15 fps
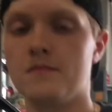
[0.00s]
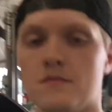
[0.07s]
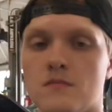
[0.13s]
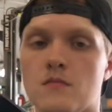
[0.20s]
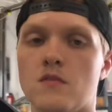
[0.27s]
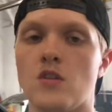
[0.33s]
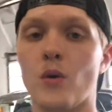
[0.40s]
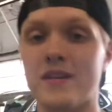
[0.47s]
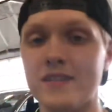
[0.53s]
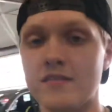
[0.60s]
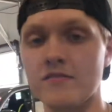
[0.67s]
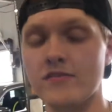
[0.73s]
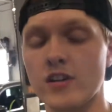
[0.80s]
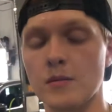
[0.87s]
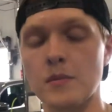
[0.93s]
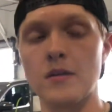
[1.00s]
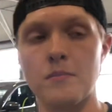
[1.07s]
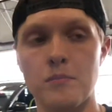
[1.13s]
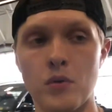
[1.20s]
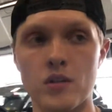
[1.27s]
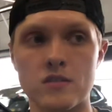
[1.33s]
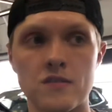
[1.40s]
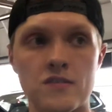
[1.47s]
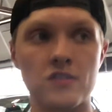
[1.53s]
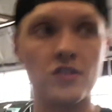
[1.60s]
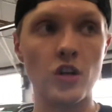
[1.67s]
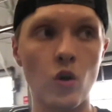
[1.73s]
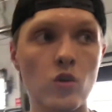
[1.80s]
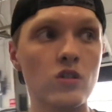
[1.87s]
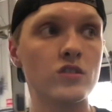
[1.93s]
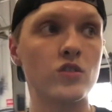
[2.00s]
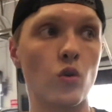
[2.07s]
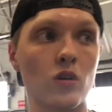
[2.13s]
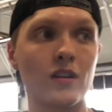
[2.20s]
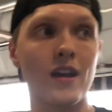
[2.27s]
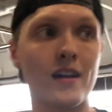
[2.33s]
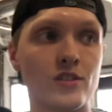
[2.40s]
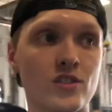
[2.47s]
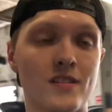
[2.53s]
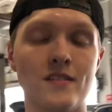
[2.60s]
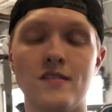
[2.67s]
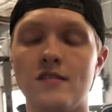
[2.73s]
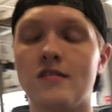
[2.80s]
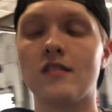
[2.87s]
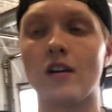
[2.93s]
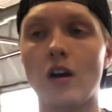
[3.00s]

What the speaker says: So I didn't film it, but Sedona door latches are